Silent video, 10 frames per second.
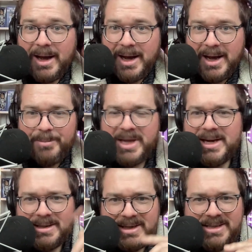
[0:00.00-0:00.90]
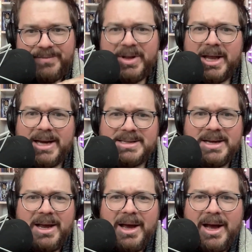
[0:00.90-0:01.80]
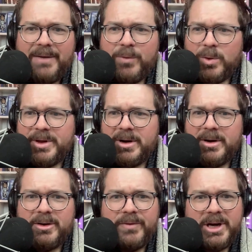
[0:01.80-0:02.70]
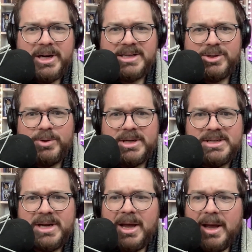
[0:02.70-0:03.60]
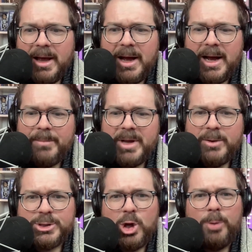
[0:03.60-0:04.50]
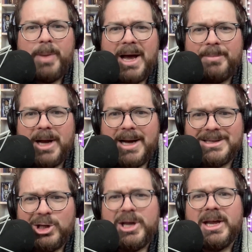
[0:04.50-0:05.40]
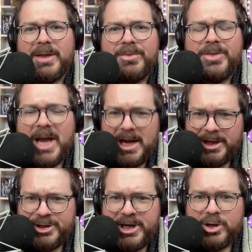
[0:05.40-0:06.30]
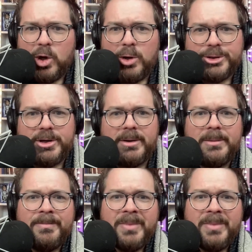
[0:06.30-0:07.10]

an intensive class for their divinity students, and it was called Pop Gods, looking at theology and culture.